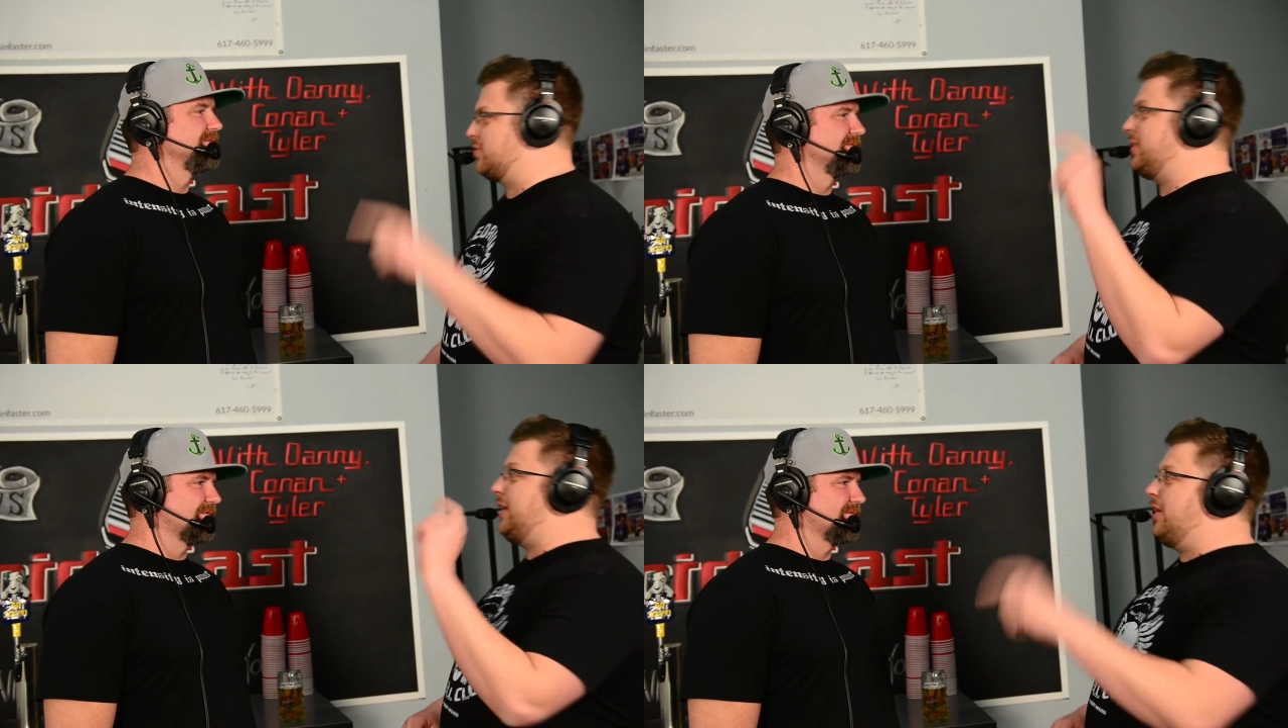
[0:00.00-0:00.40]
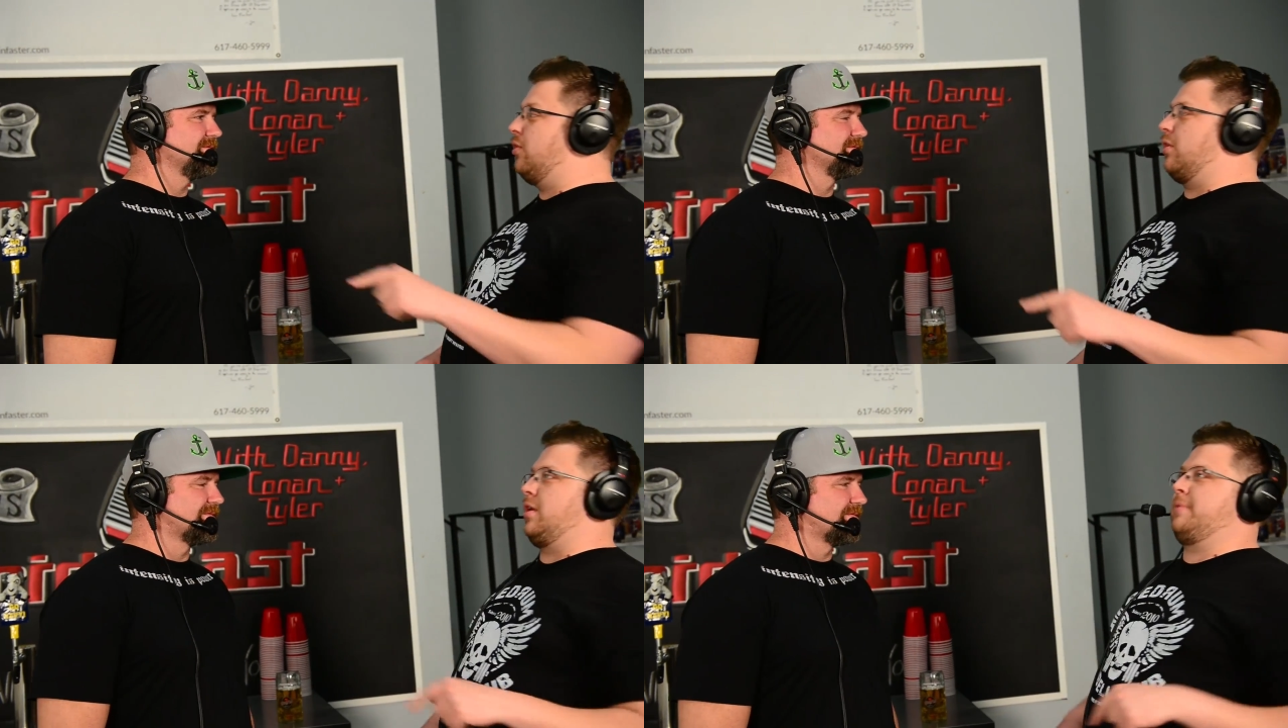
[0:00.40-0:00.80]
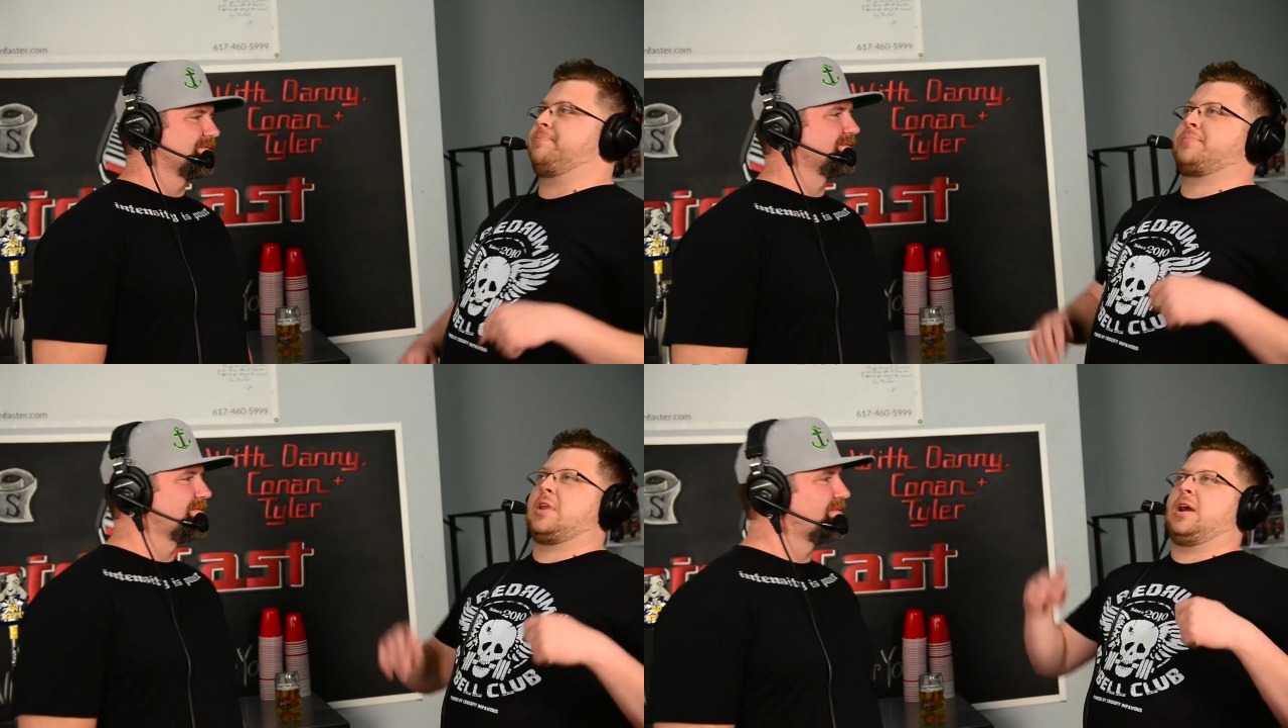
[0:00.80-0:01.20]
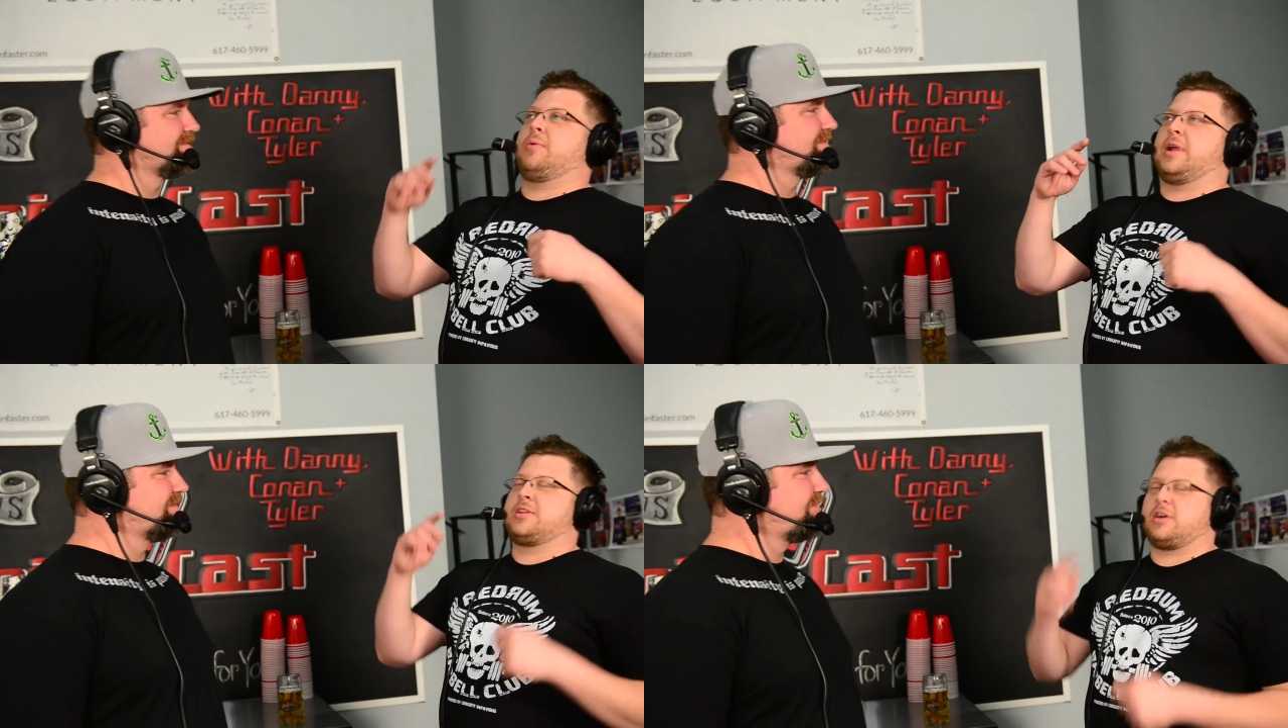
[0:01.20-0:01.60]
So Igor,
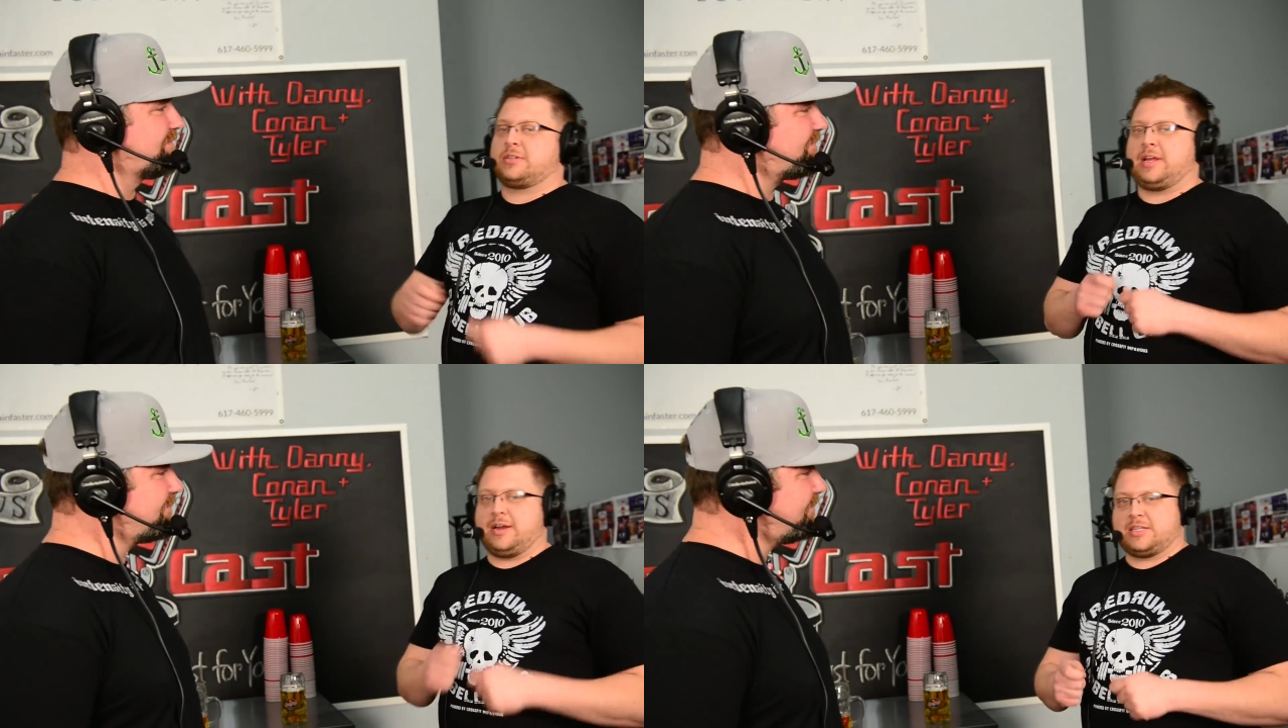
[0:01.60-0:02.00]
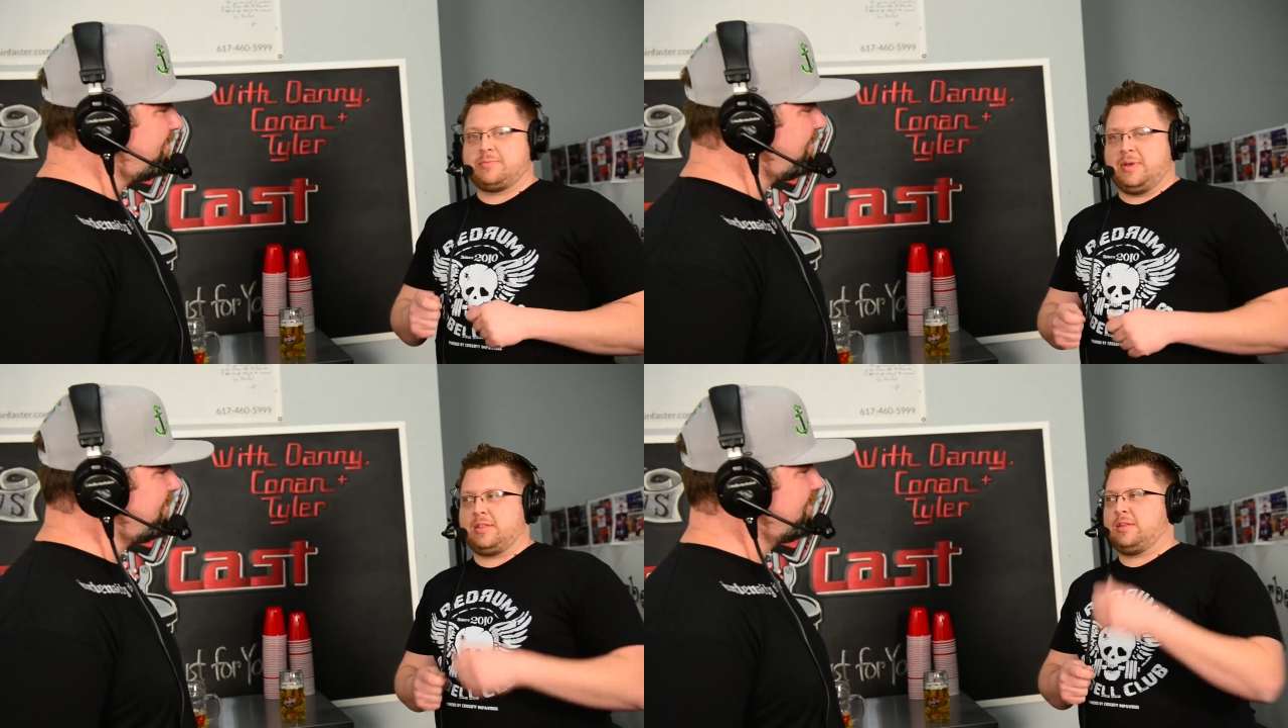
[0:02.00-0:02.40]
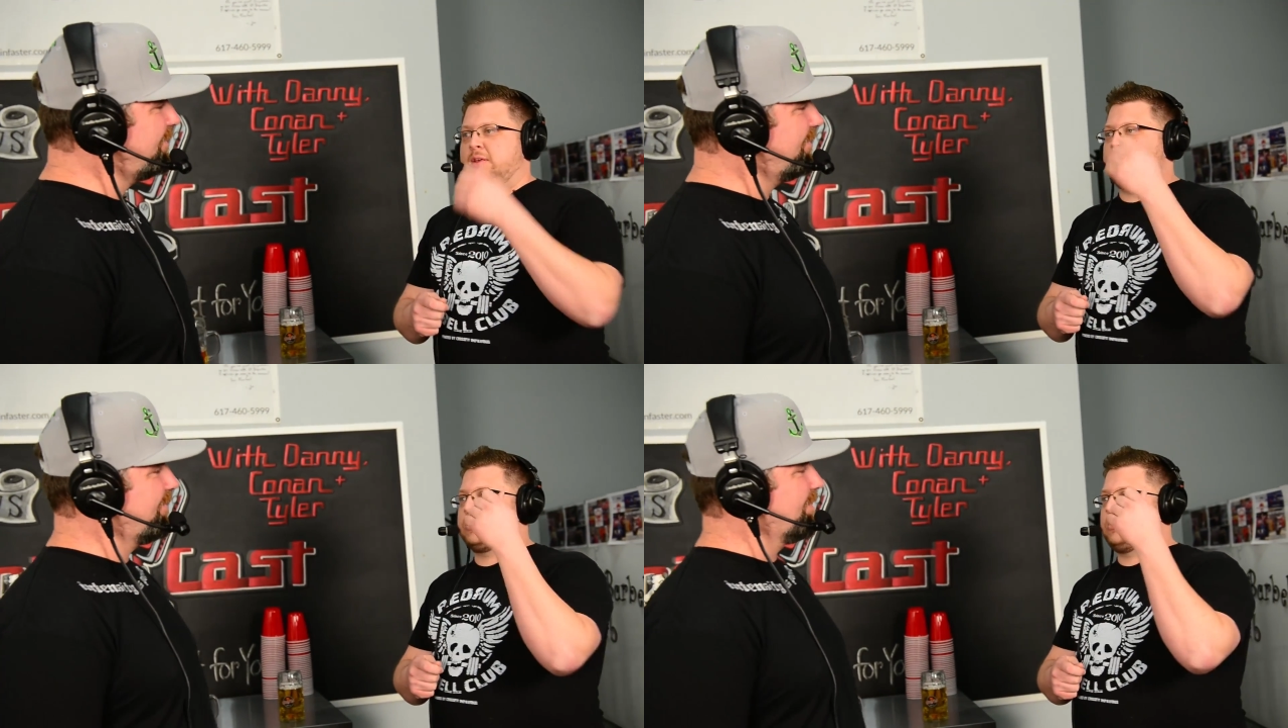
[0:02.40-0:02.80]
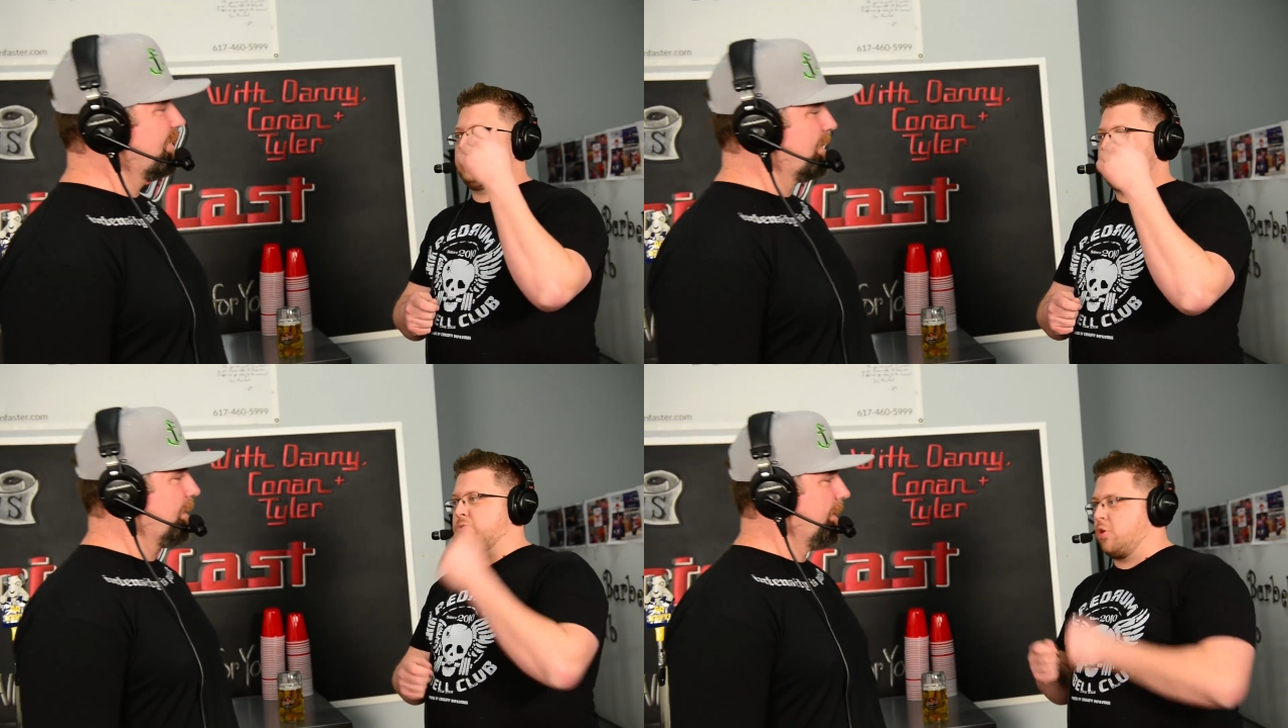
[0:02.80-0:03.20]
when I talked to Garrett Smith, he was
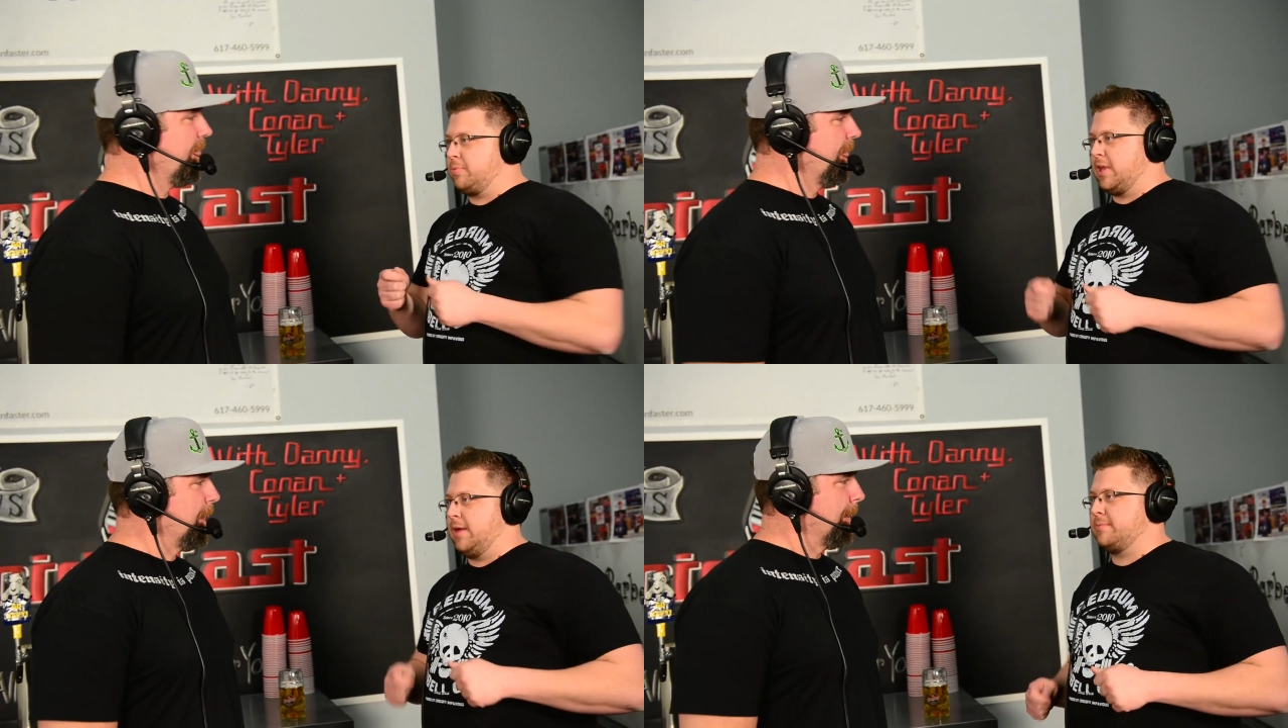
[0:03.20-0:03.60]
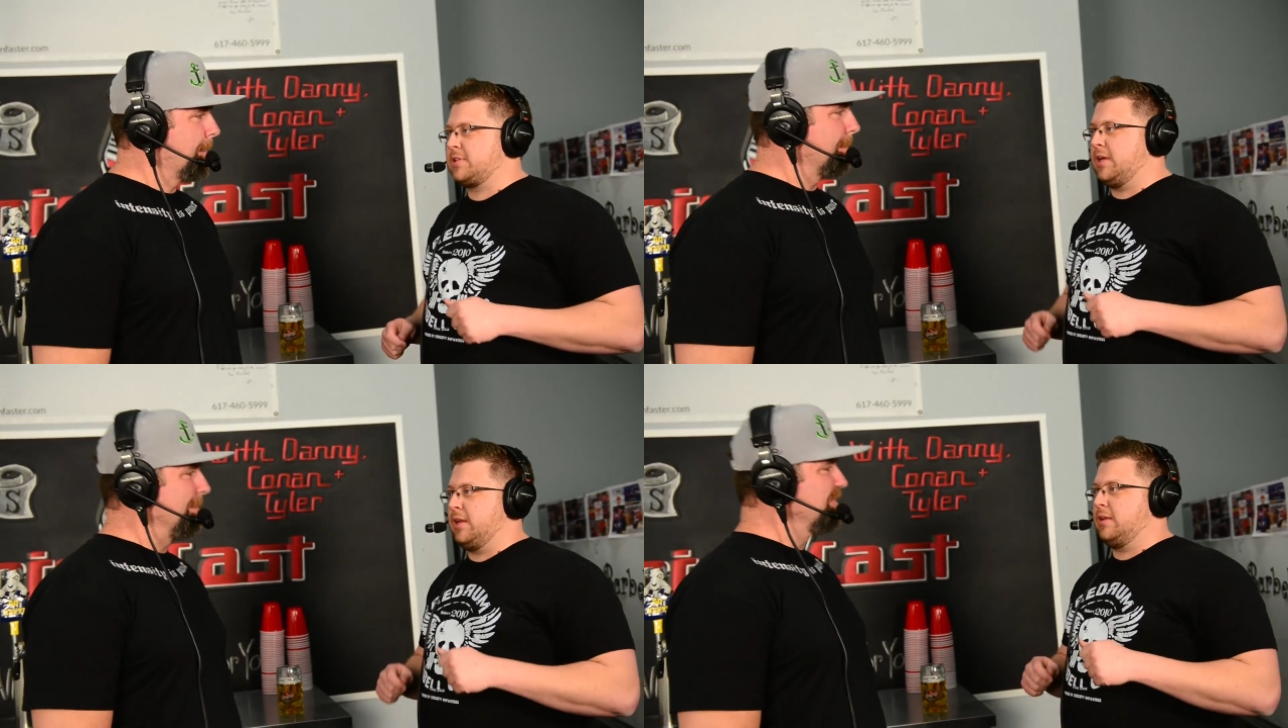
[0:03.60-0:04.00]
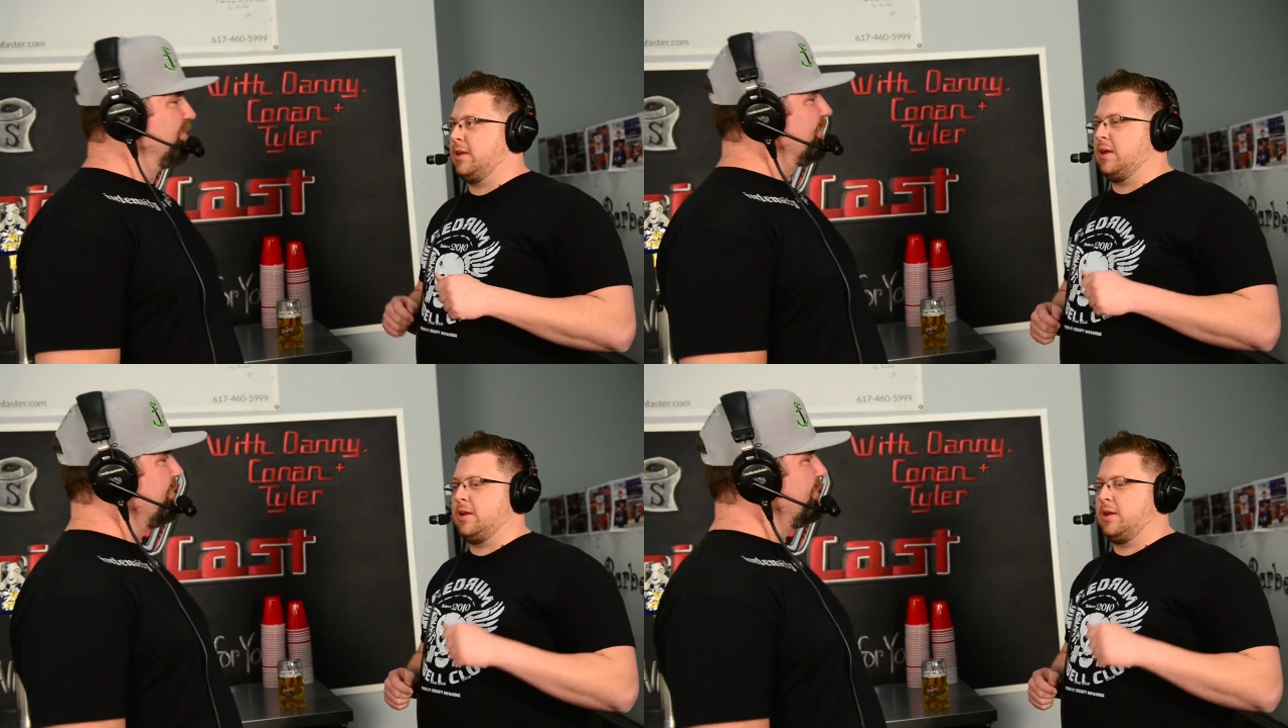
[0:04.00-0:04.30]
doing these rope climbs, and